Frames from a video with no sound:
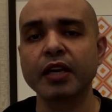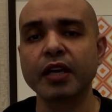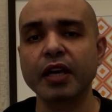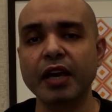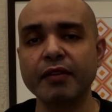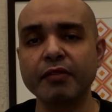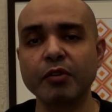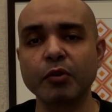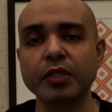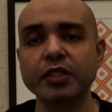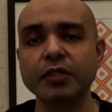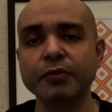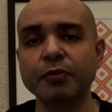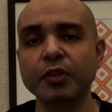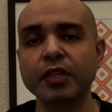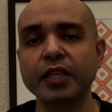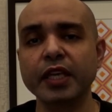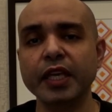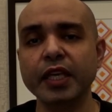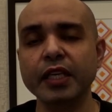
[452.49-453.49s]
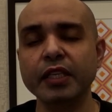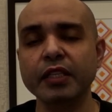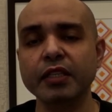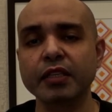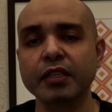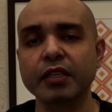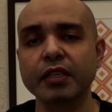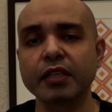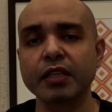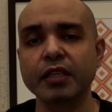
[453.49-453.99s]
Have a wonderful day.
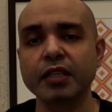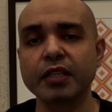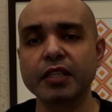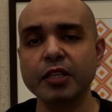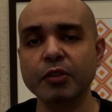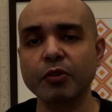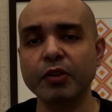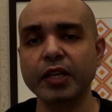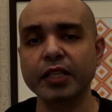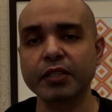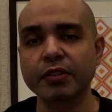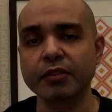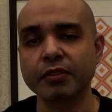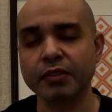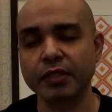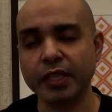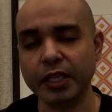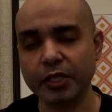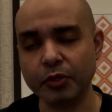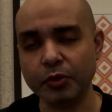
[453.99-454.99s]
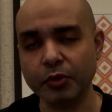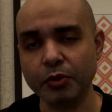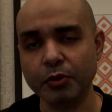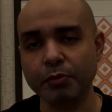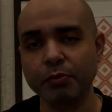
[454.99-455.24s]
See you later. Thank you.